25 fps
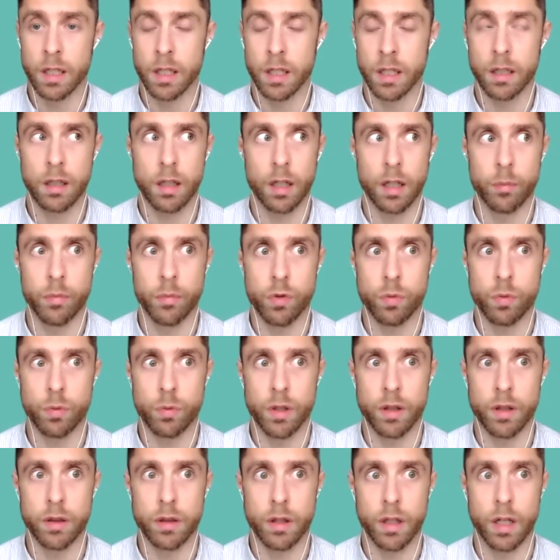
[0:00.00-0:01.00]
It comes
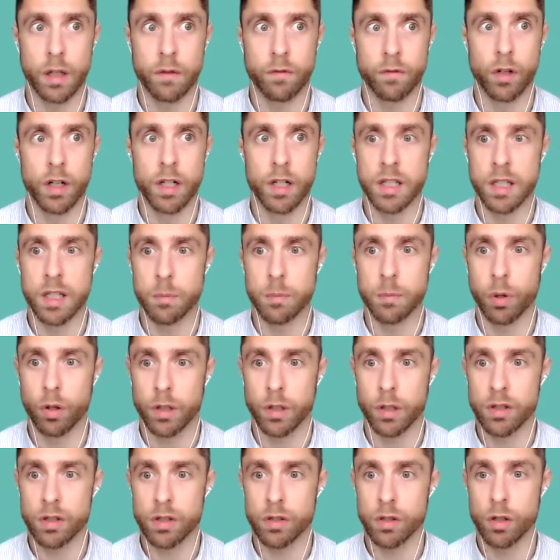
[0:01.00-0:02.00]
with very deep
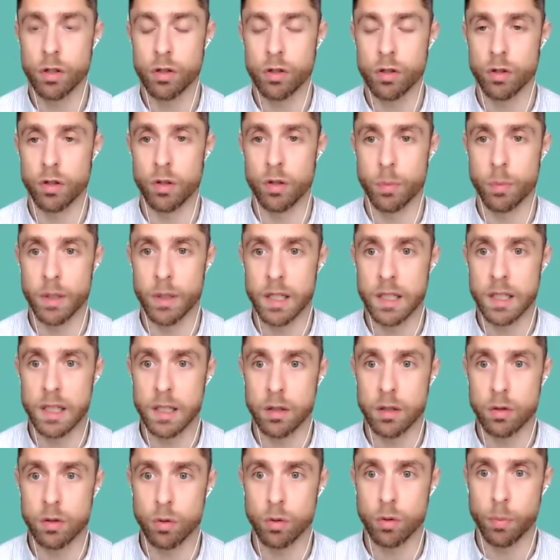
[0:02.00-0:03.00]
pockets, so the ability
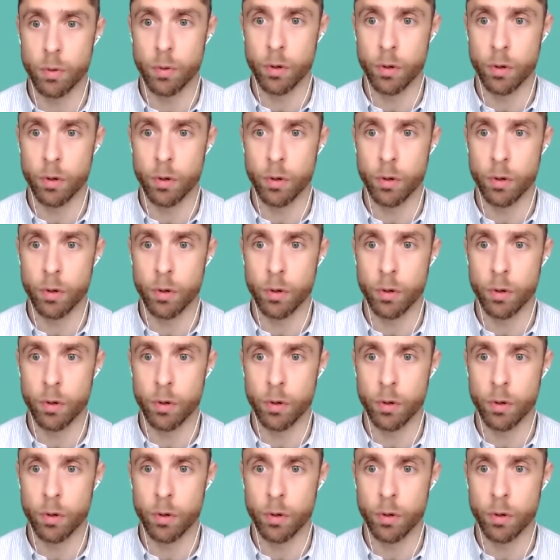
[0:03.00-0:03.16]
to